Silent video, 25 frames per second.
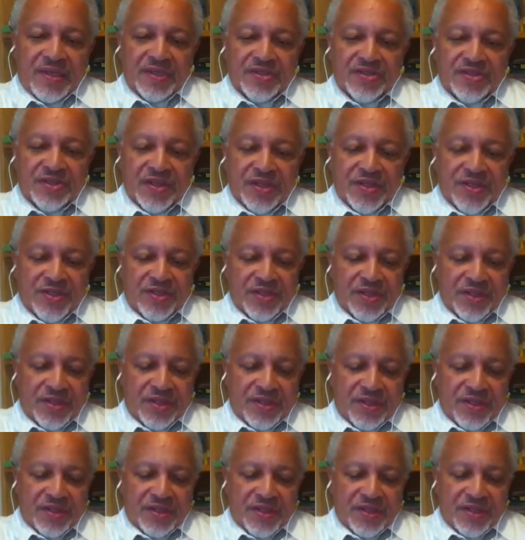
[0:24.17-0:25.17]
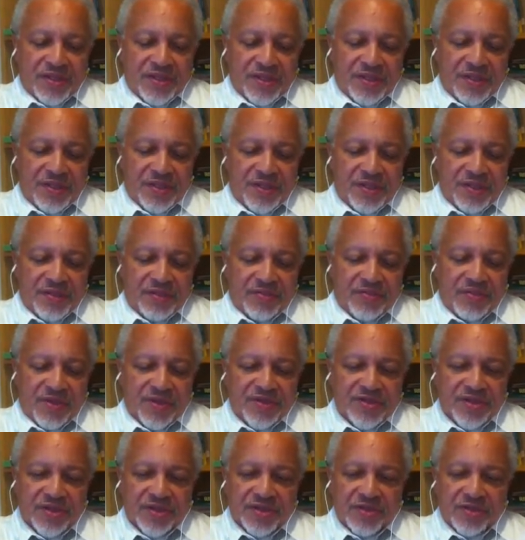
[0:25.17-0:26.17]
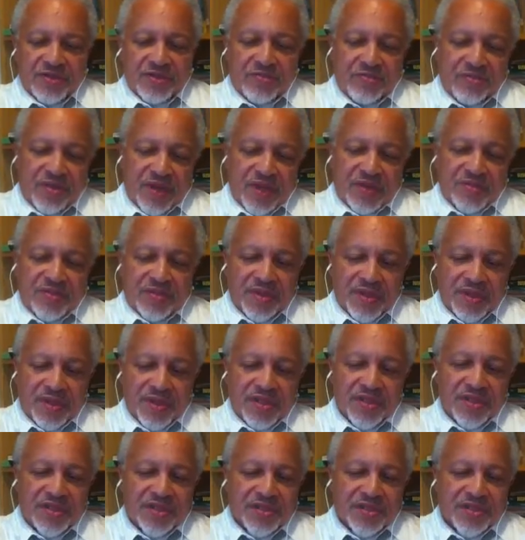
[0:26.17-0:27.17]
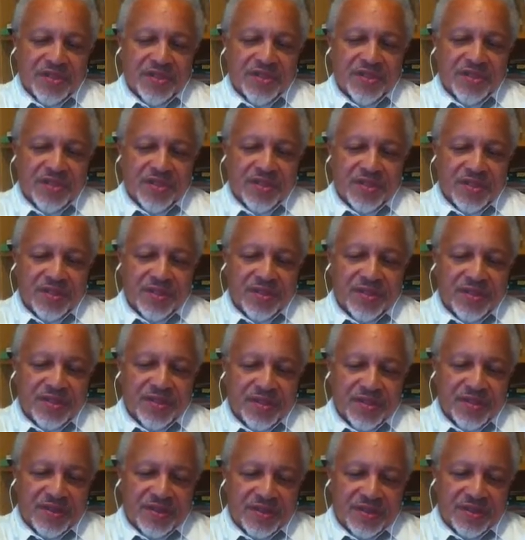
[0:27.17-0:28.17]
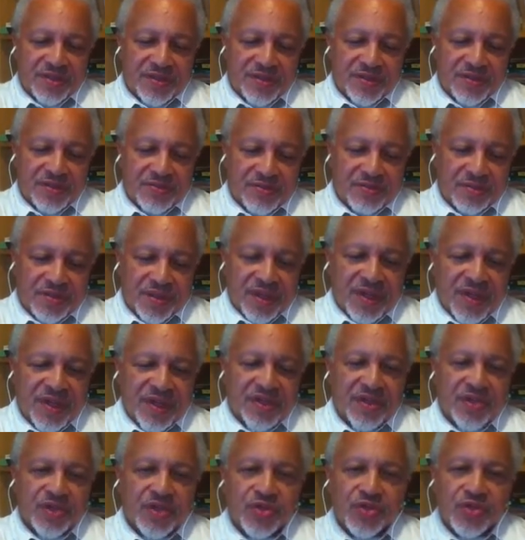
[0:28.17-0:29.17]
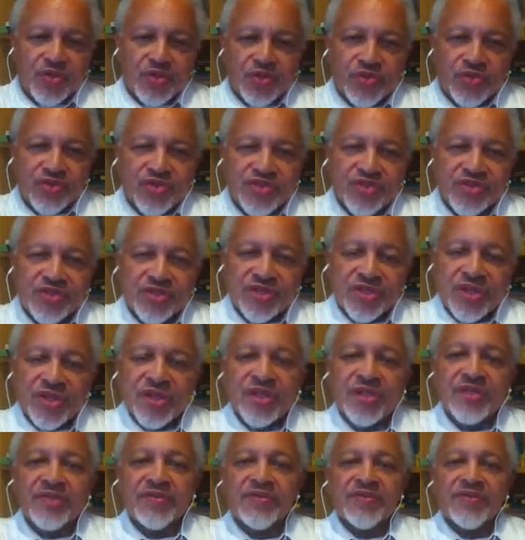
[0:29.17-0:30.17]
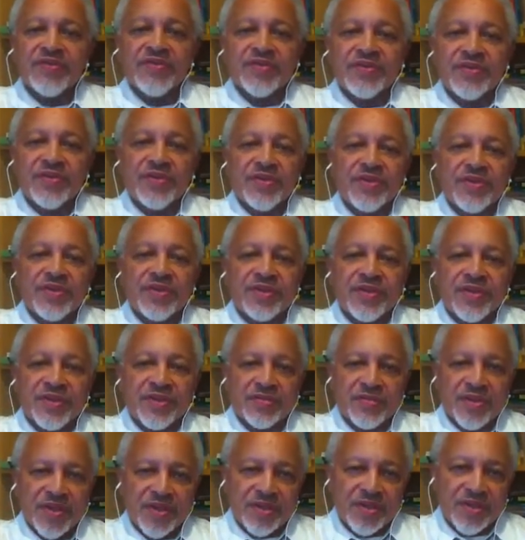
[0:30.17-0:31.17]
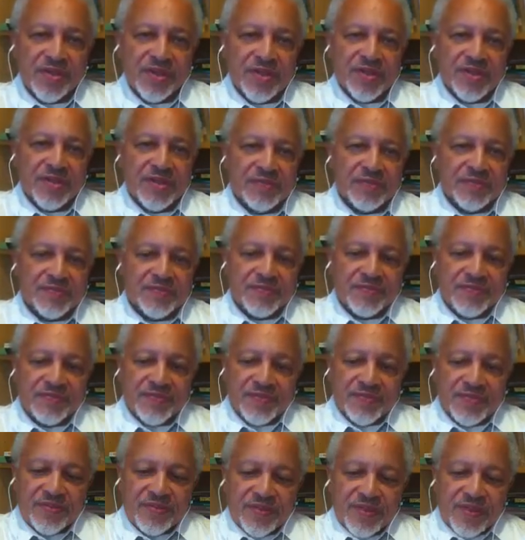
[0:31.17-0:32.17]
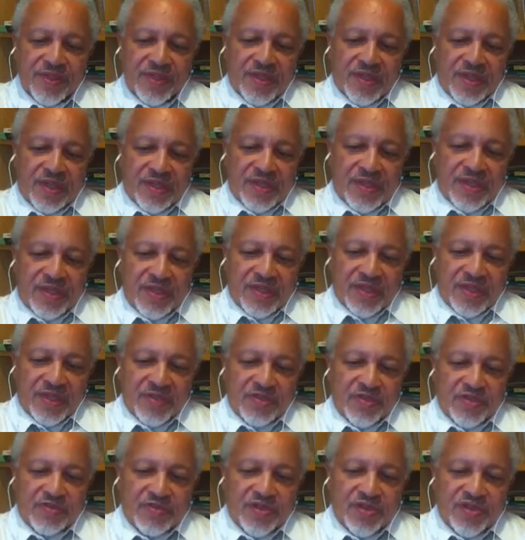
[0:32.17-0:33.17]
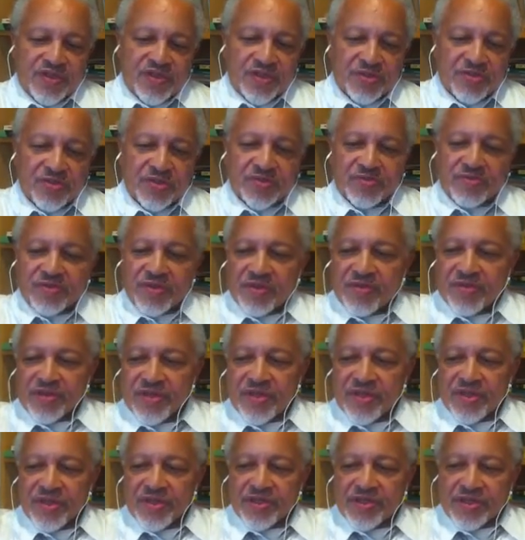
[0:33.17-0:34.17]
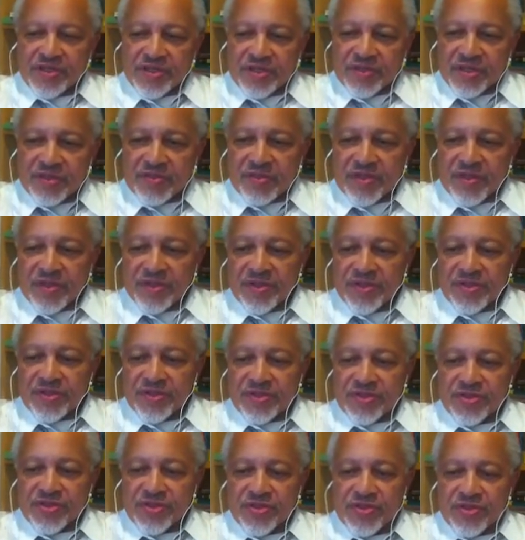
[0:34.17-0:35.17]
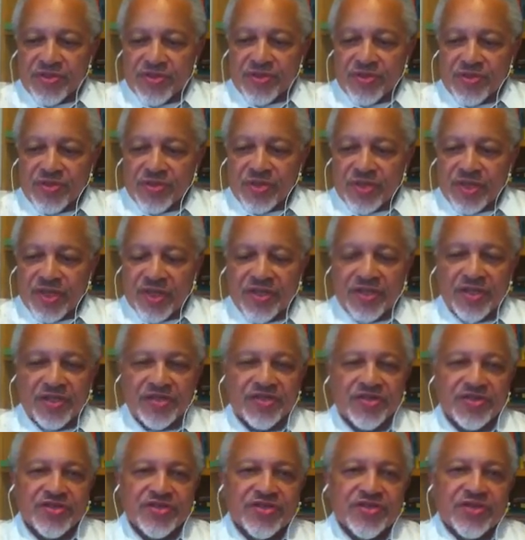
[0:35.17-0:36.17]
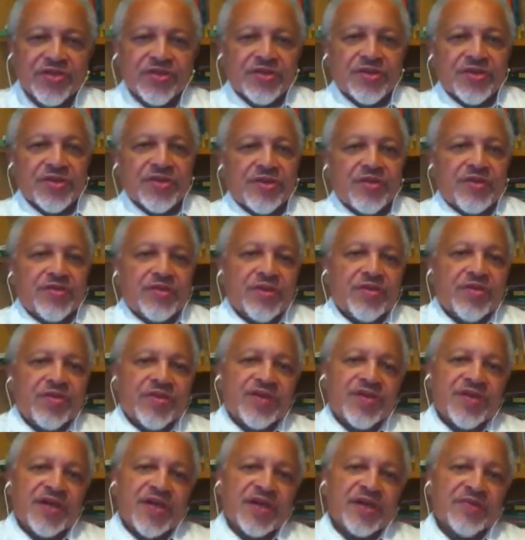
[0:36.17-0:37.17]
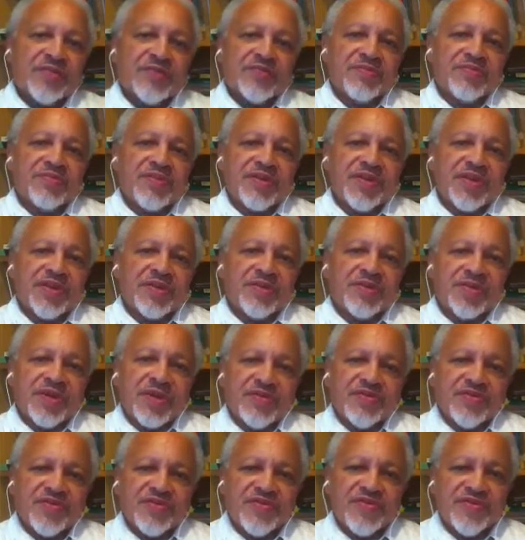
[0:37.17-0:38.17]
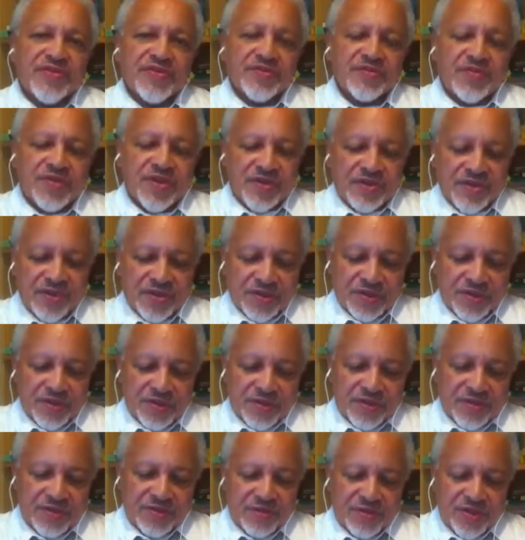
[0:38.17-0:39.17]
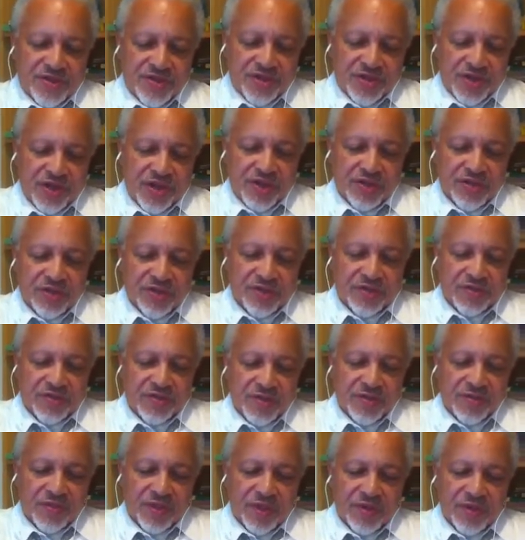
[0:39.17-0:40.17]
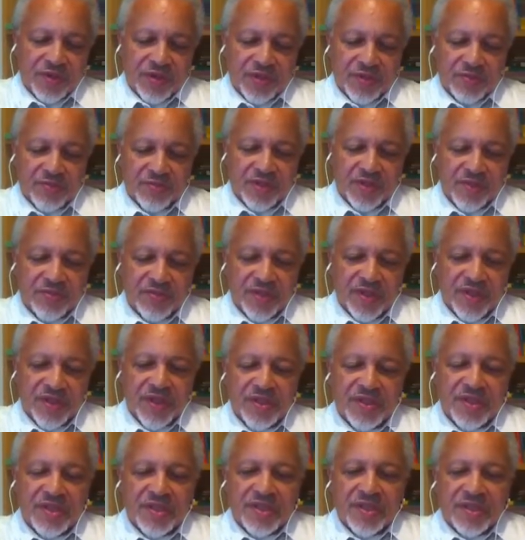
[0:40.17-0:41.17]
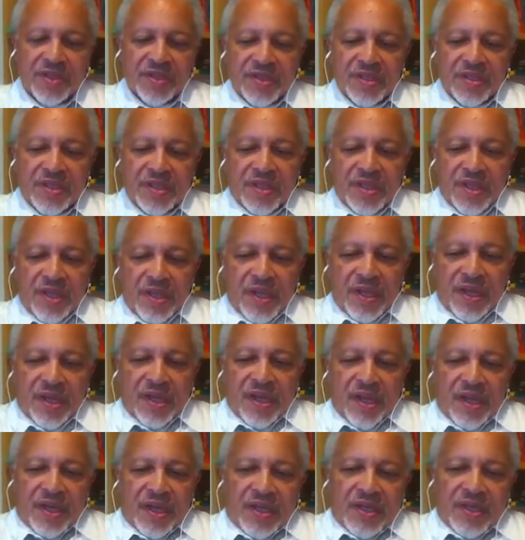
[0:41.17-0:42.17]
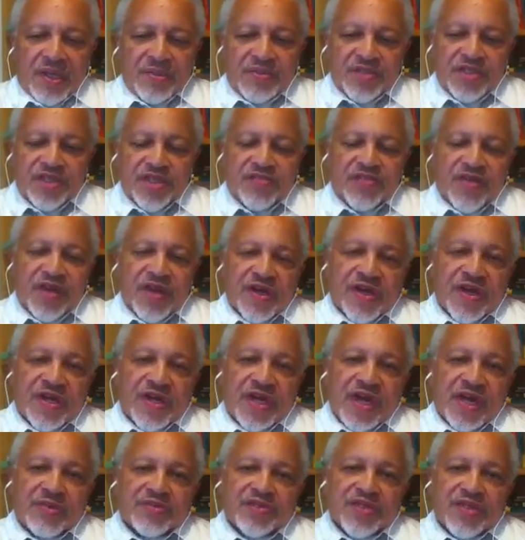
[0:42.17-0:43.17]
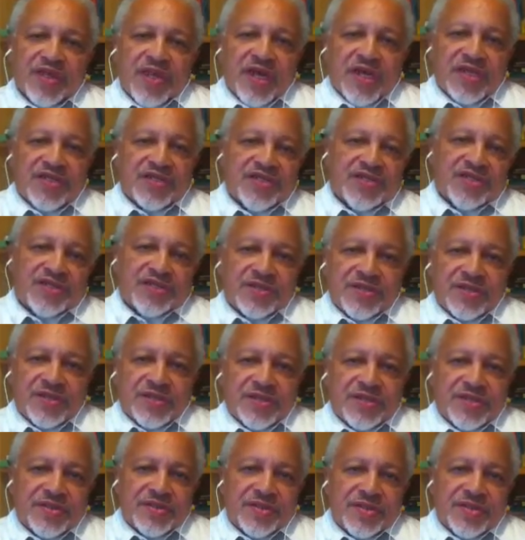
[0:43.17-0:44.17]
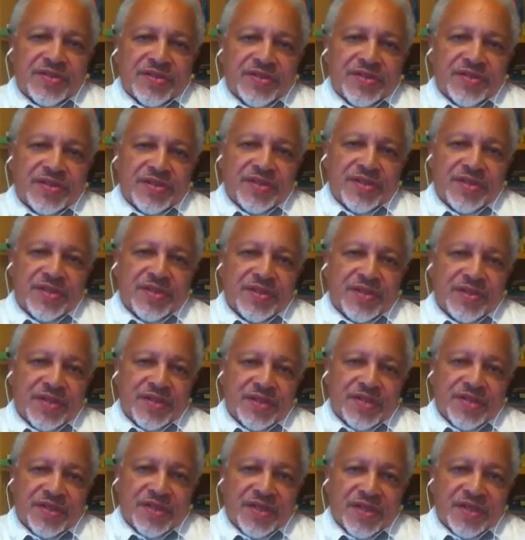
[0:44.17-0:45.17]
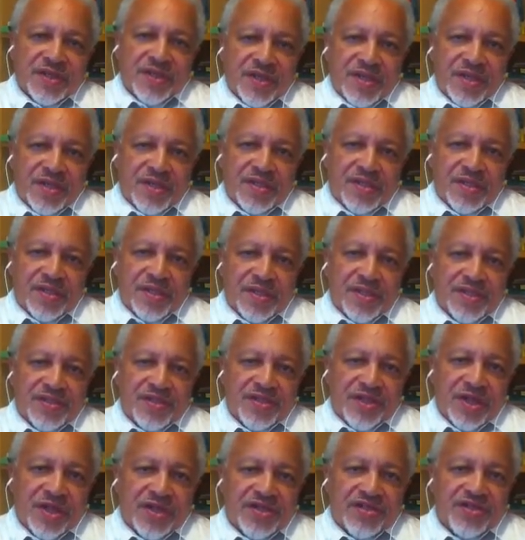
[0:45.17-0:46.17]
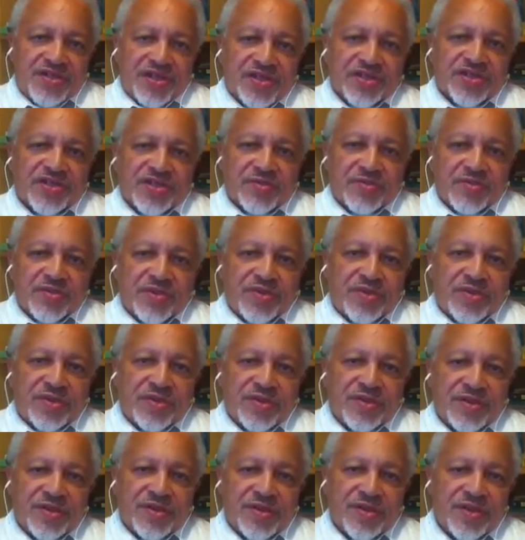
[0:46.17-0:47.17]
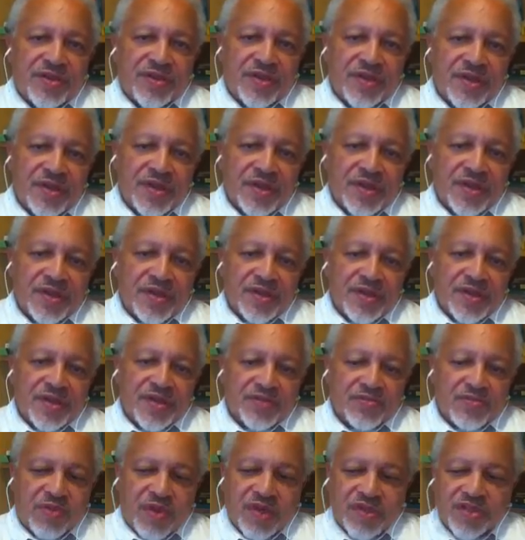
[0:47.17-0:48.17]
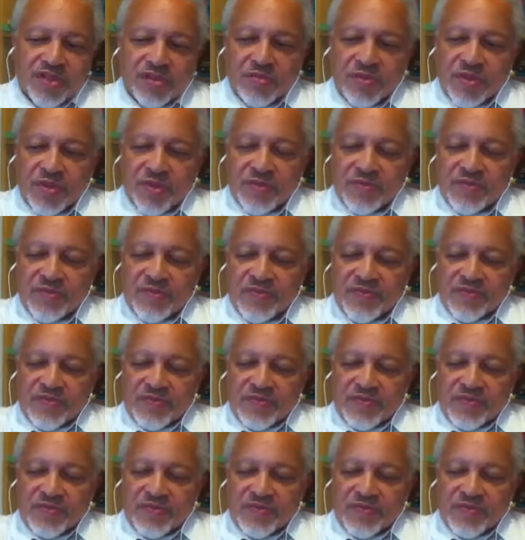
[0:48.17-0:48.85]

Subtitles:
is that the President Obama is the man who saved America. Now, there will be some Republicans and some others who will not necessarily agree with that, but they don't have the full picture, the majority of the American public. Let me see if I can capsulize it as easily as I can and as digestible as possible.